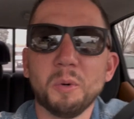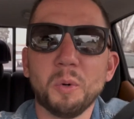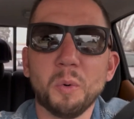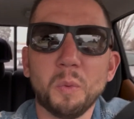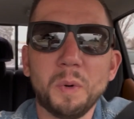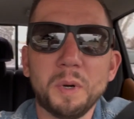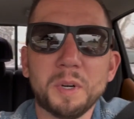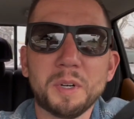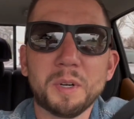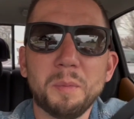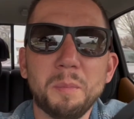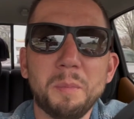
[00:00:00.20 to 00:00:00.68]

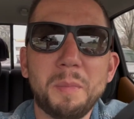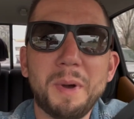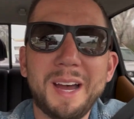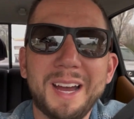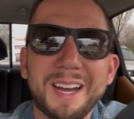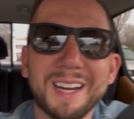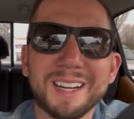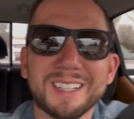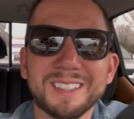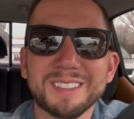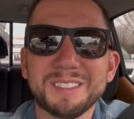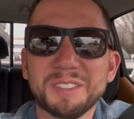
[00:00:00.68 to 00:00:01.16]
Welcome
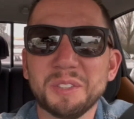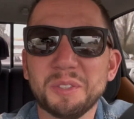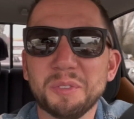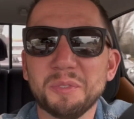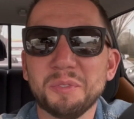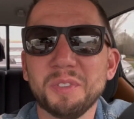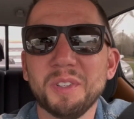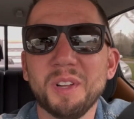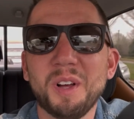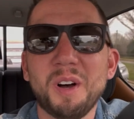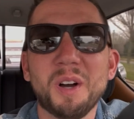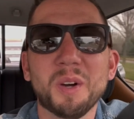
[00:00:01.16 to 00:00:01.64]
back to the
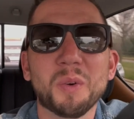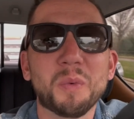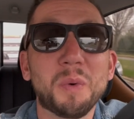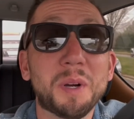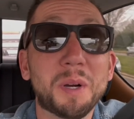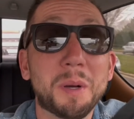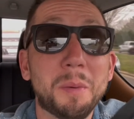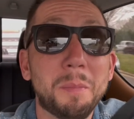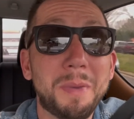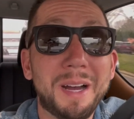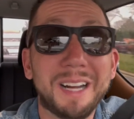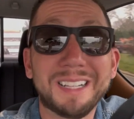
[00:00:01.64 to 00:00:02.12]
vlog.
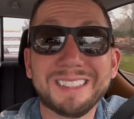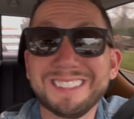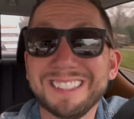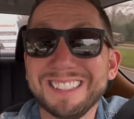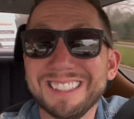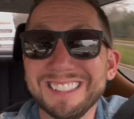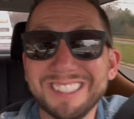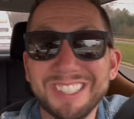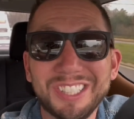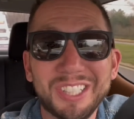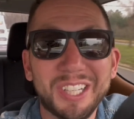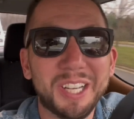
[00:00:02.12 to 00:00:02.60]
Welcome back to
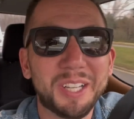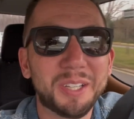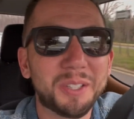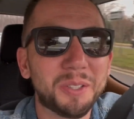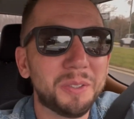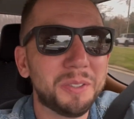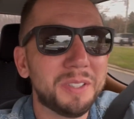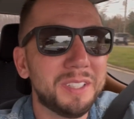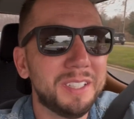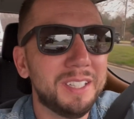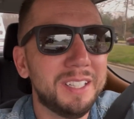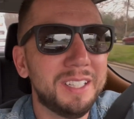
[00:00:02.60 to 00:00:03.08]
the
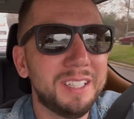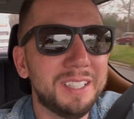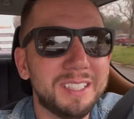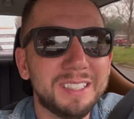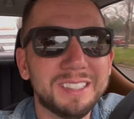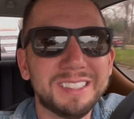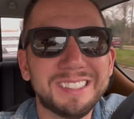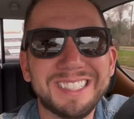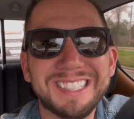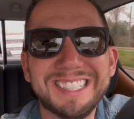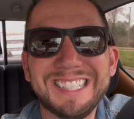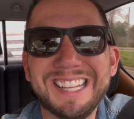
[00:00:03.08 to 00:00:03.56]
channel.
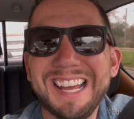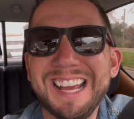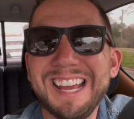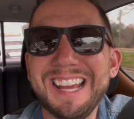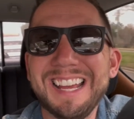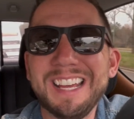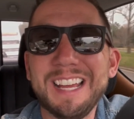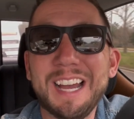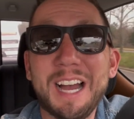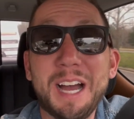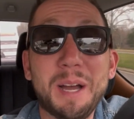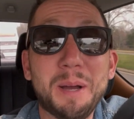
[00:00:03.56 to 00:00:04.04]

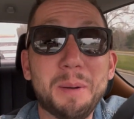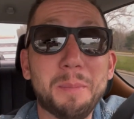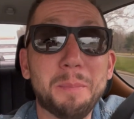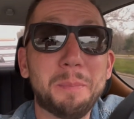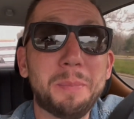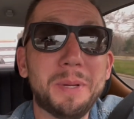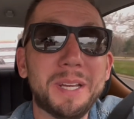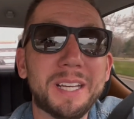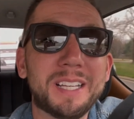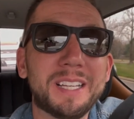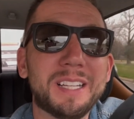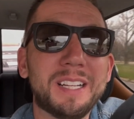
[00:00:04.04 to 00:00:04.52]
Today
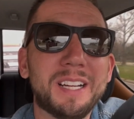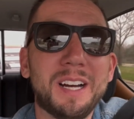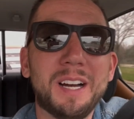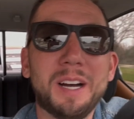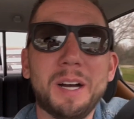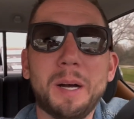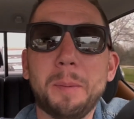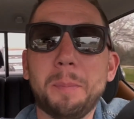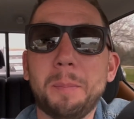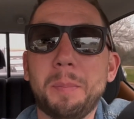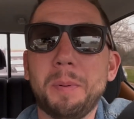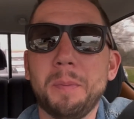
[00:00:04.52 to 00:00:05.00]
I'm picking
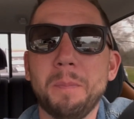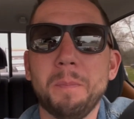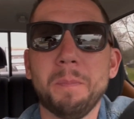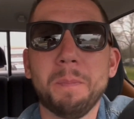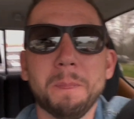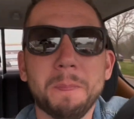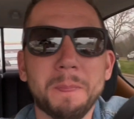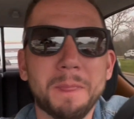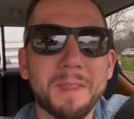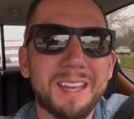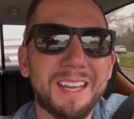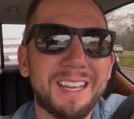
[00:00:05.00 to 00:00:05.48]
up
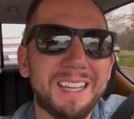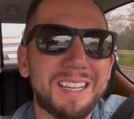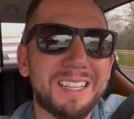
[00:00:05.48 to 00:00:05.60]
a